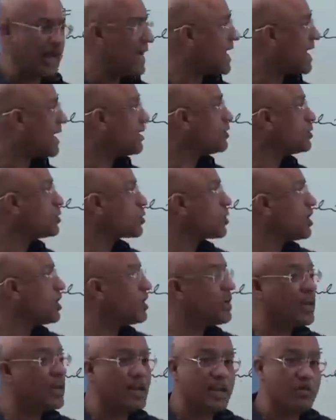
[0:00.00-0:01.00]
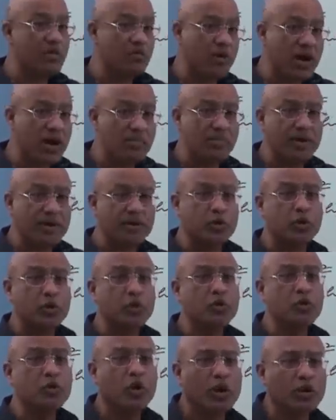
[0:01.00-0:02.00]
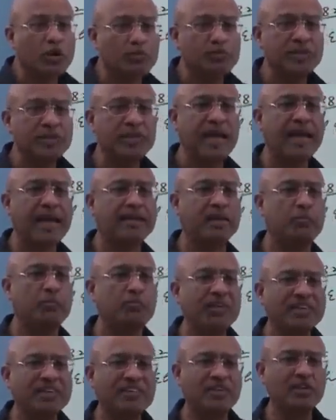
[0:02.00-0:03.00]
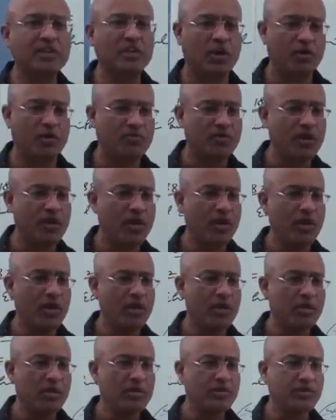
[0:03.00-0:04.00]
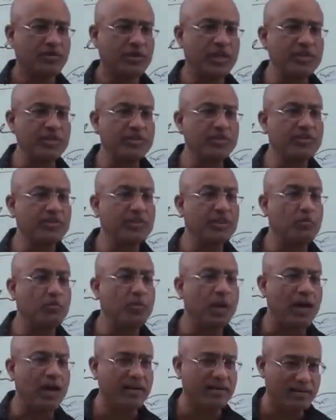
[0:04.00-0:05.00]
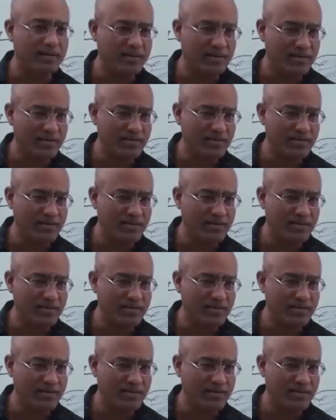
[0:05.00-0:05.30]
And neuronal environment should not be at the mercy of changes in the blood